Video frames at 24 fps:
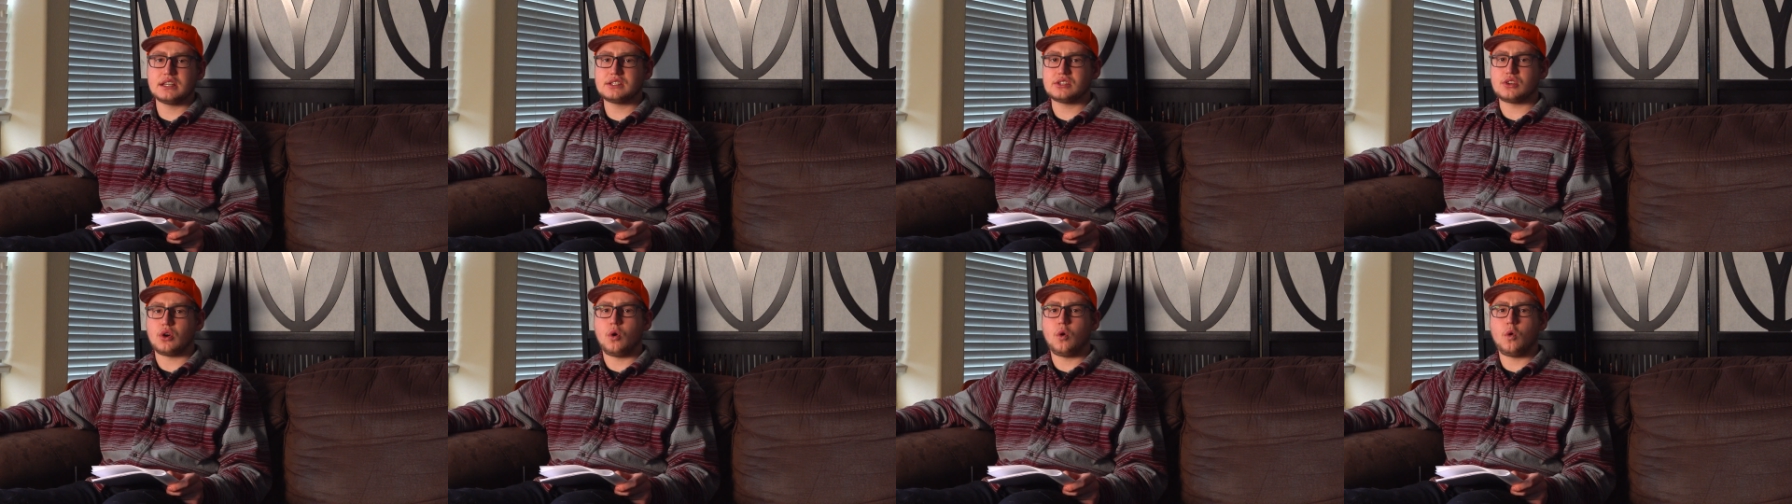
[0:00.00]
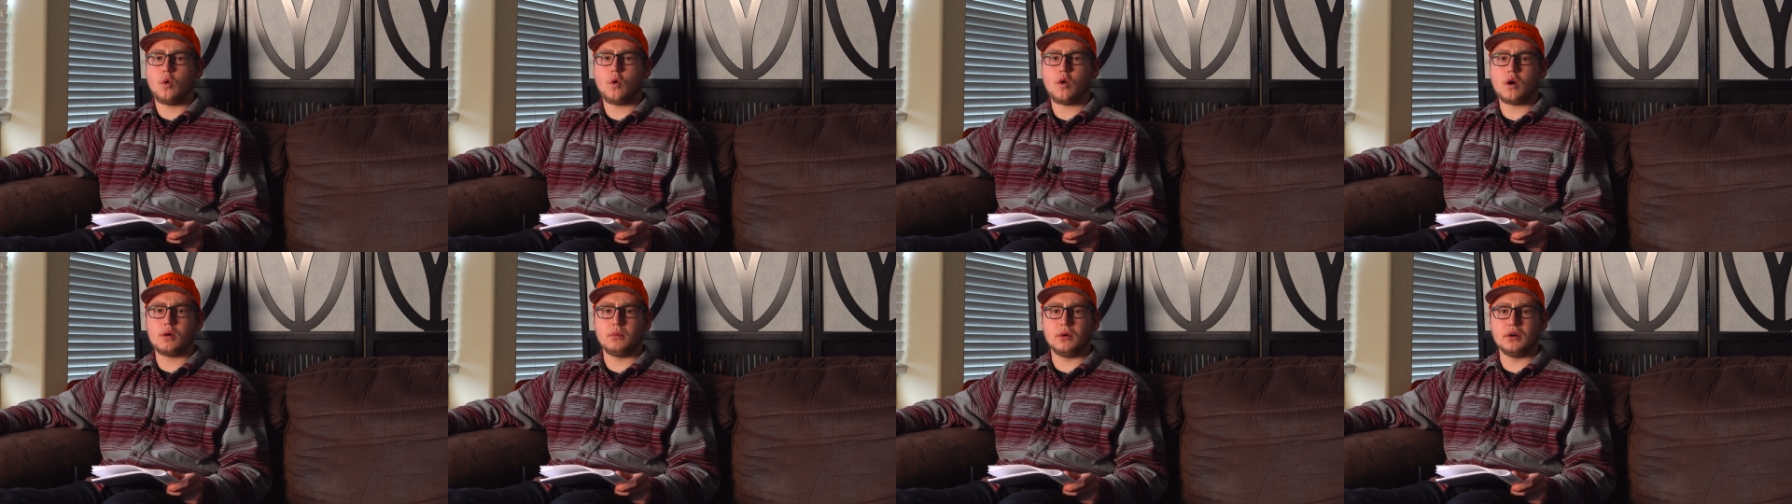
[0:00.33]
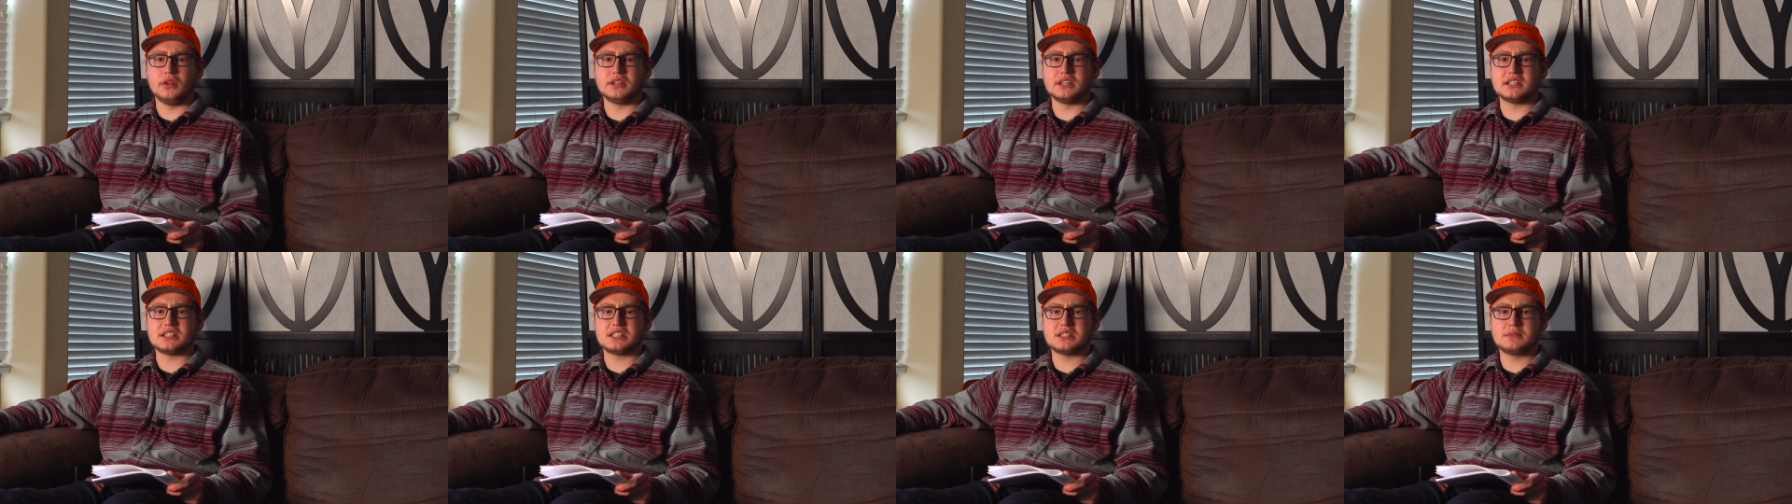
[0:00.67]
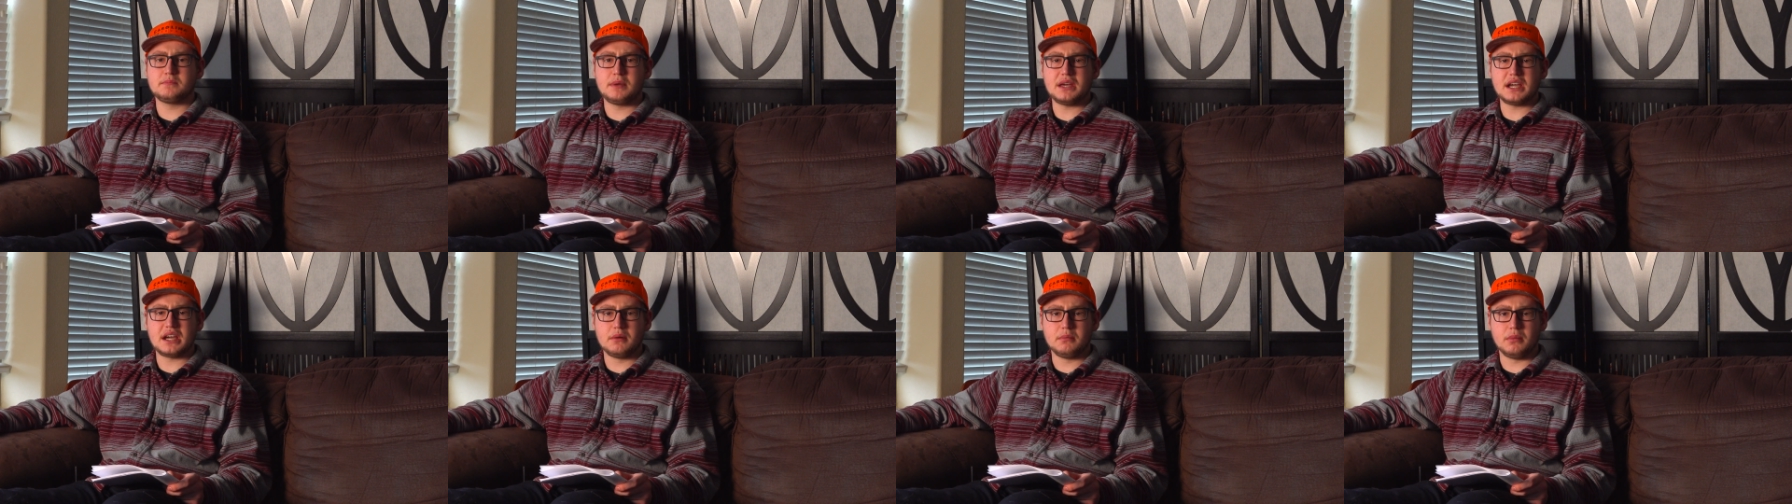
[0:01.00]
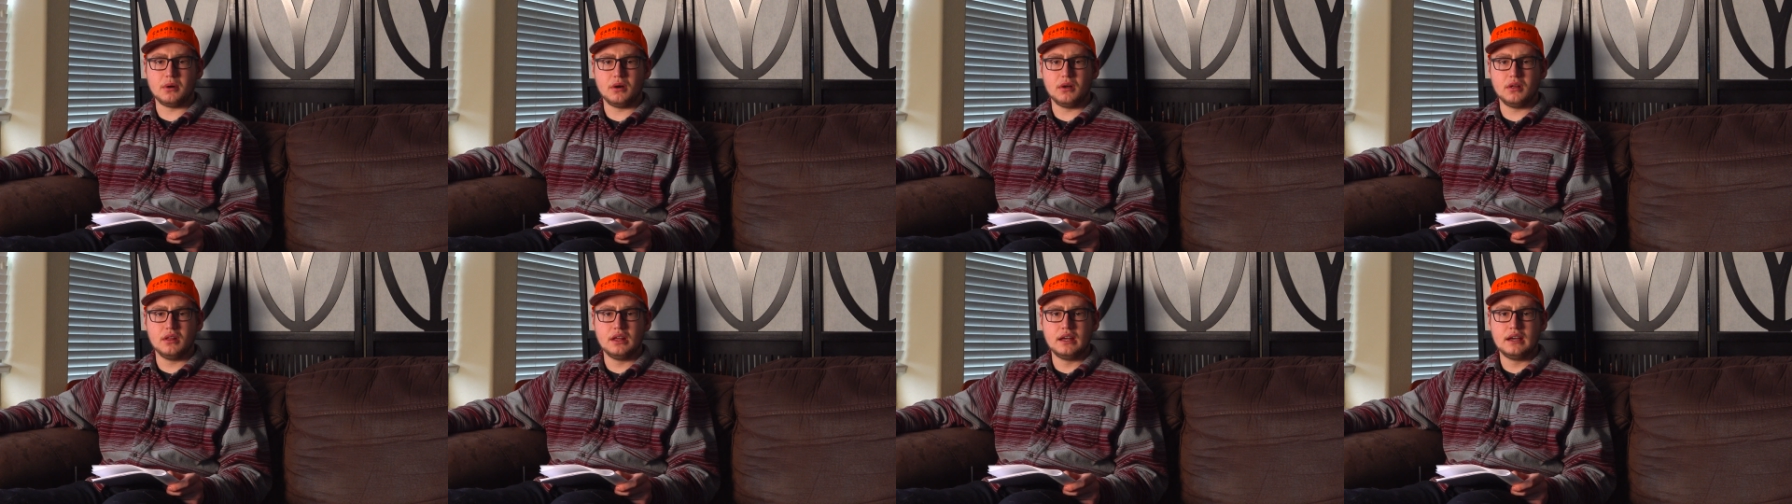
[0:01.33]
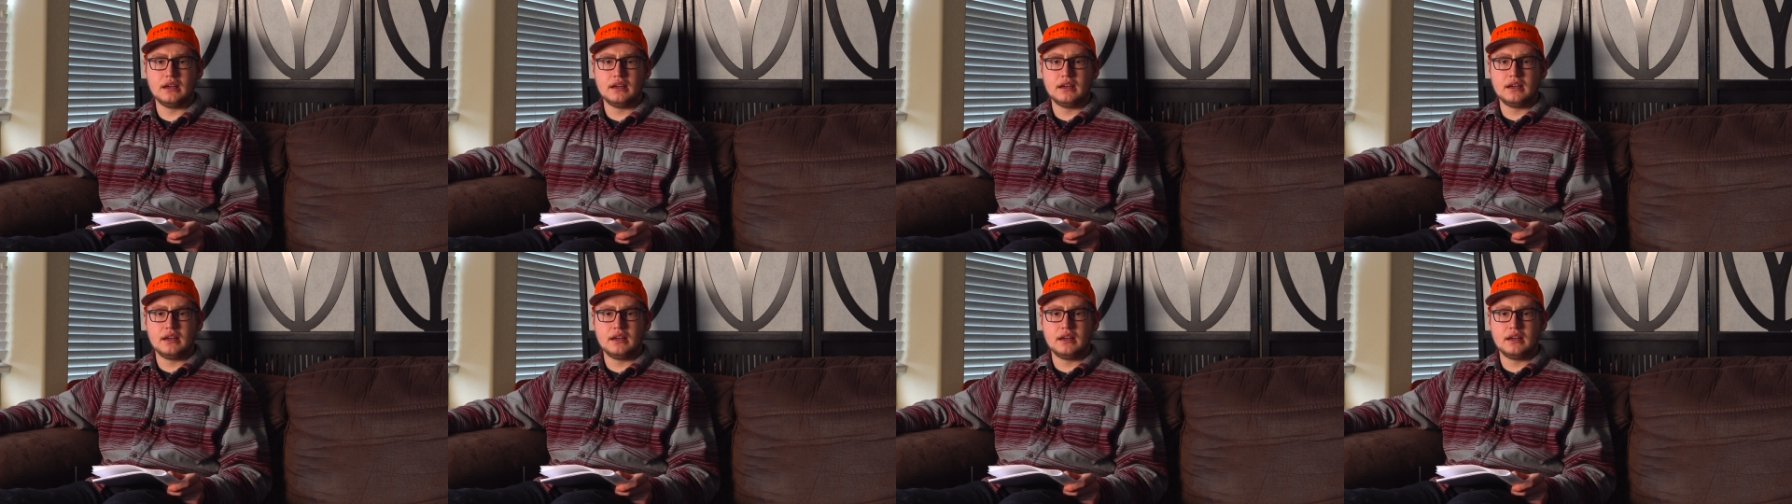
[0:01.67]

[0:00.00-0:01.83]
It's horrible and despicable.